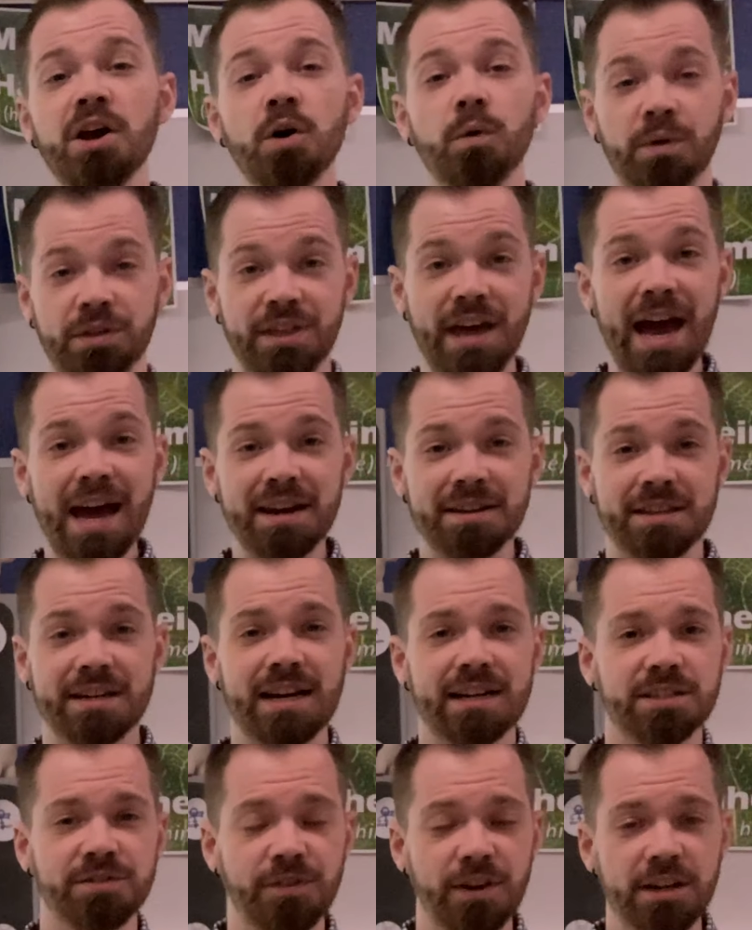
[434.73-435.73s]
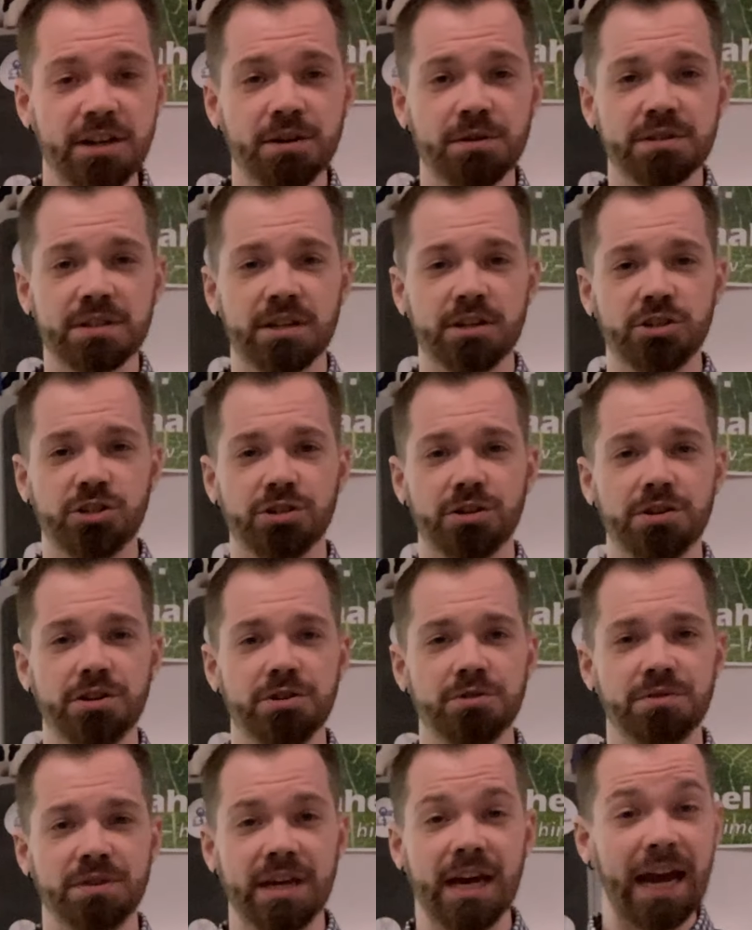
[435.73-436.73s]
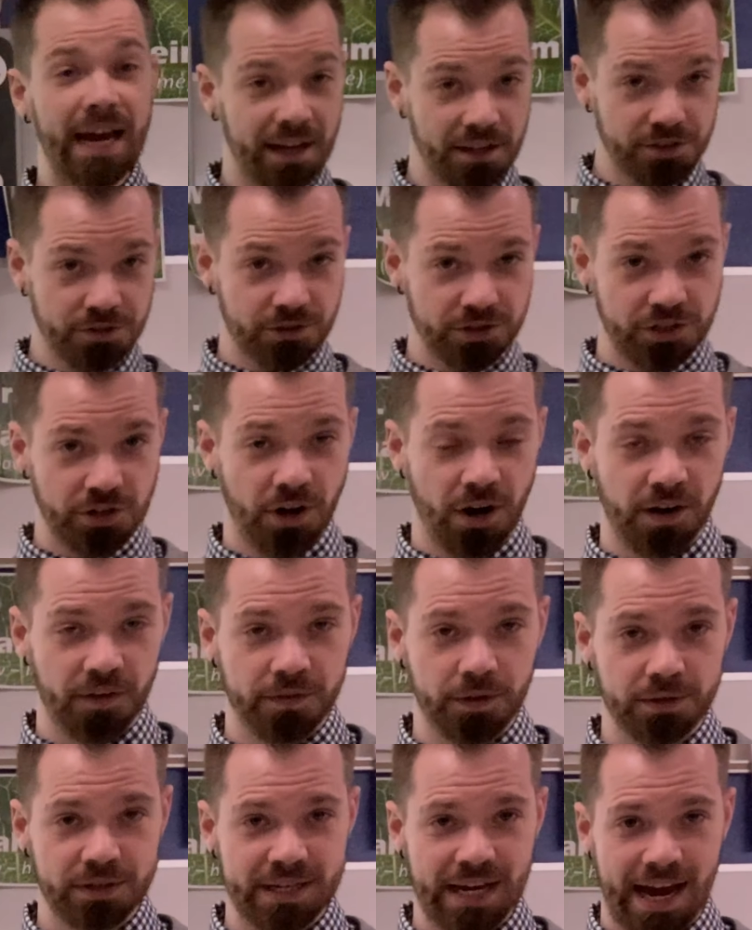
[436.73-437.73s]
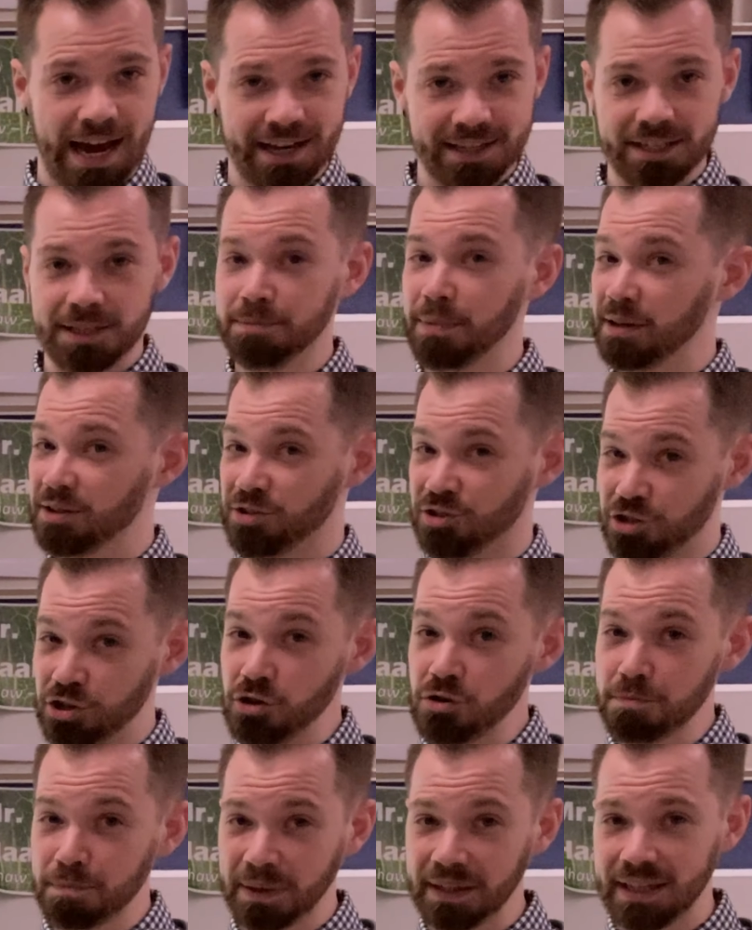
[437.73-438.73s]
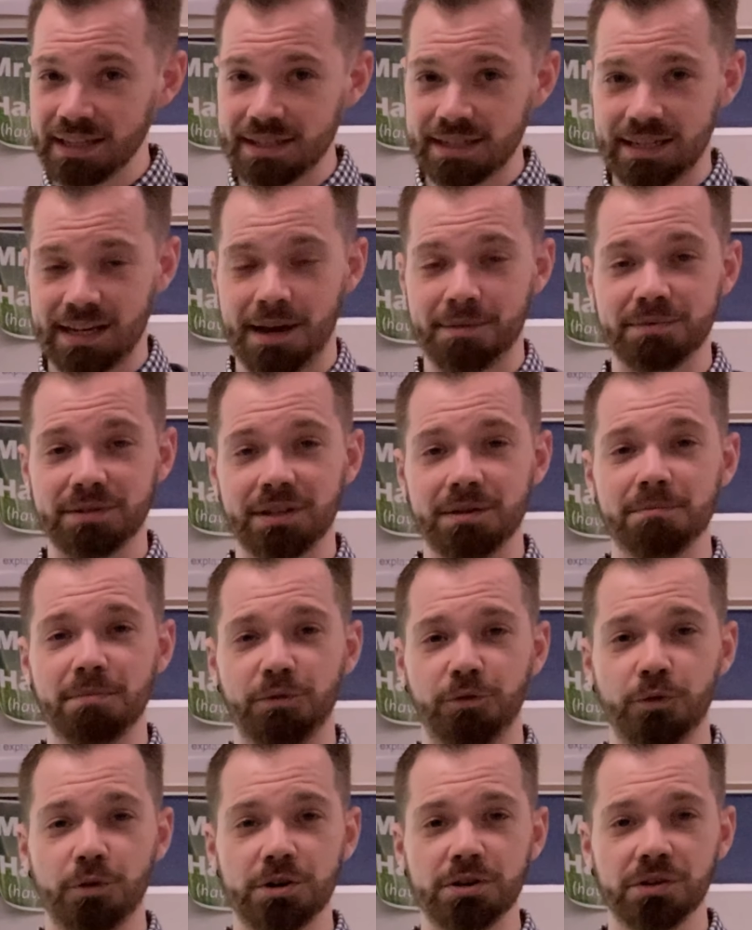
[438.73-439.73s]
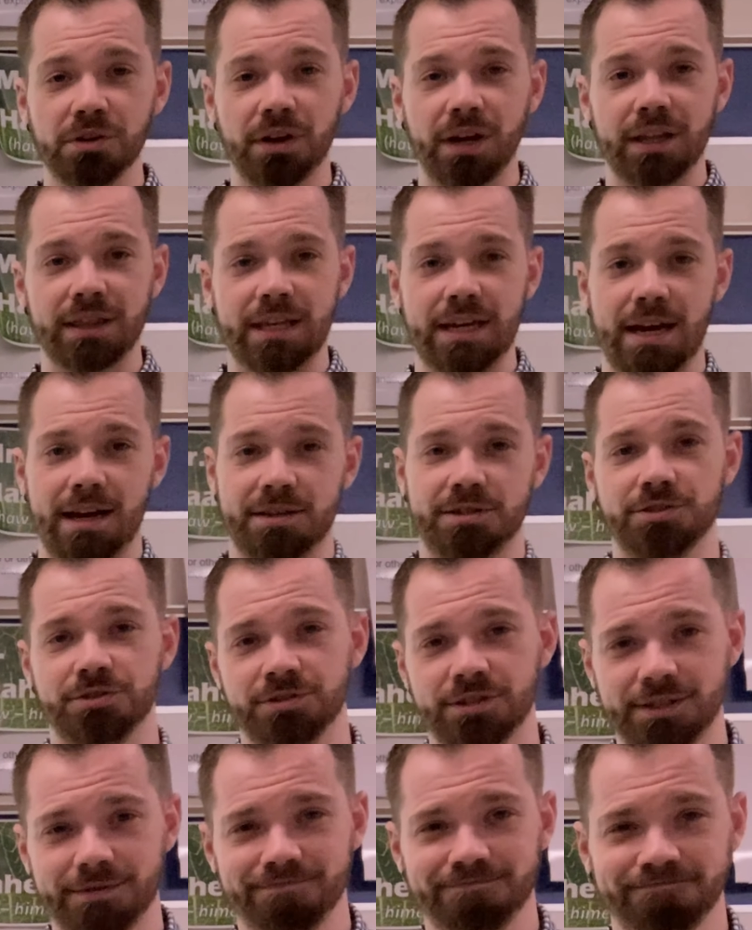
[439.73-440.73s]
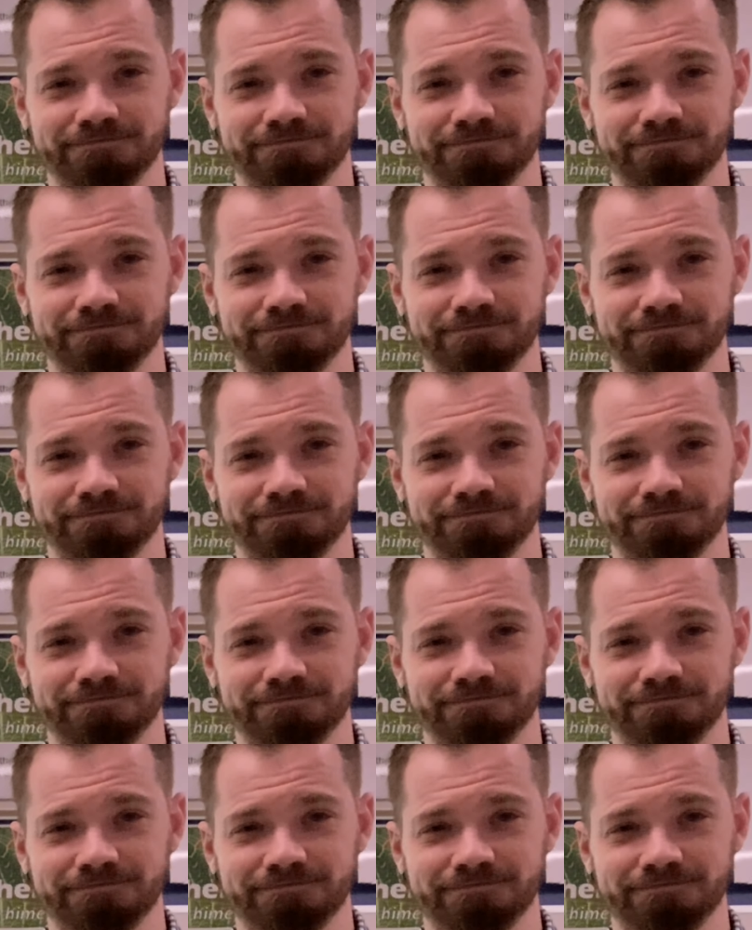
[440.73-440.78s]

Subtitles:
With that, the next video is going to show you the answers to all of those tasks, but do please attempt them before you look at the answers.